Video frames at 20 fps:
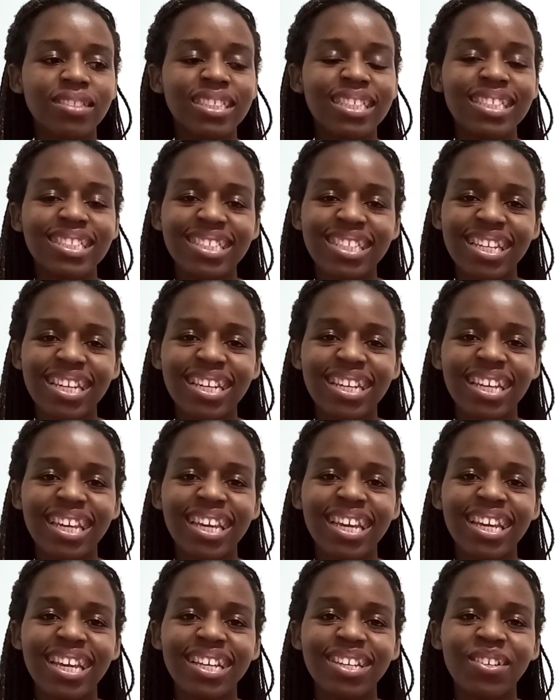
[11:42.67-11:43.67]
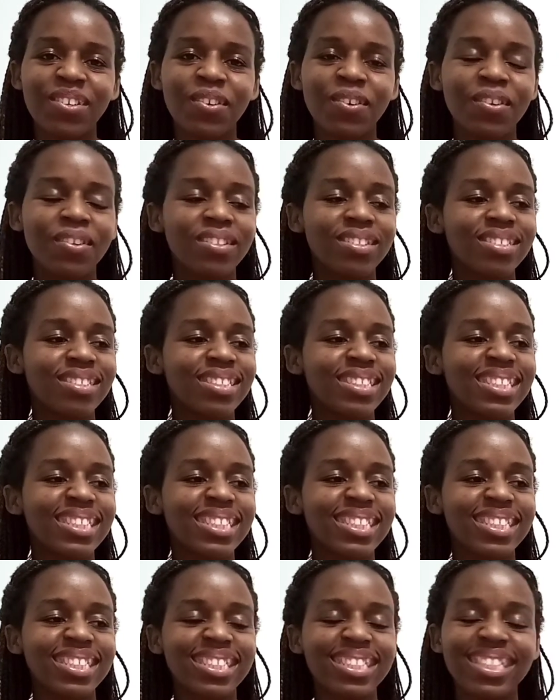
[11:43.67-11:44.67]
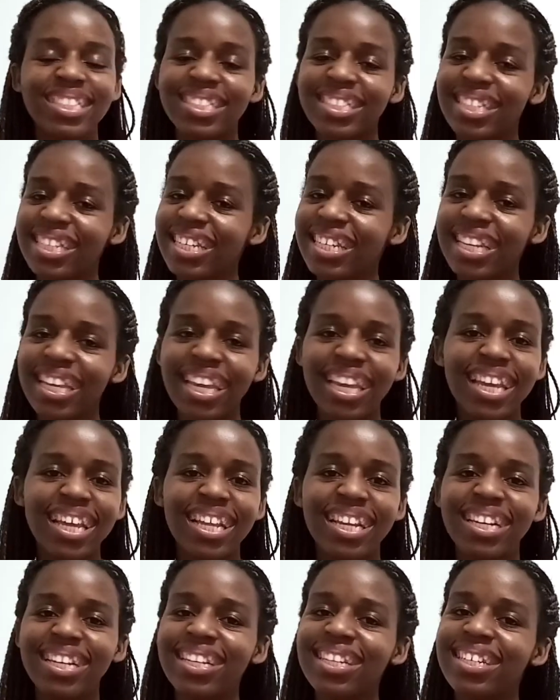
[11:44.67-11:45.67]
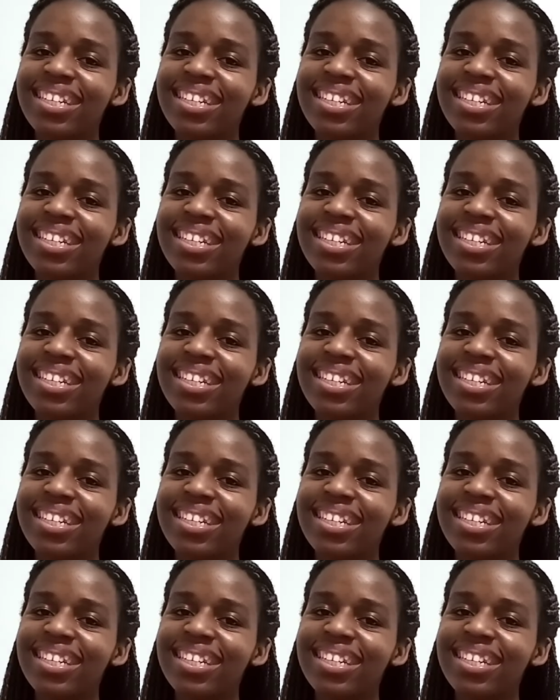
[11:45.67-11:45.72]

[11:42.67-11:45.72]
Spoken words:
He said it again, you know. He said it again.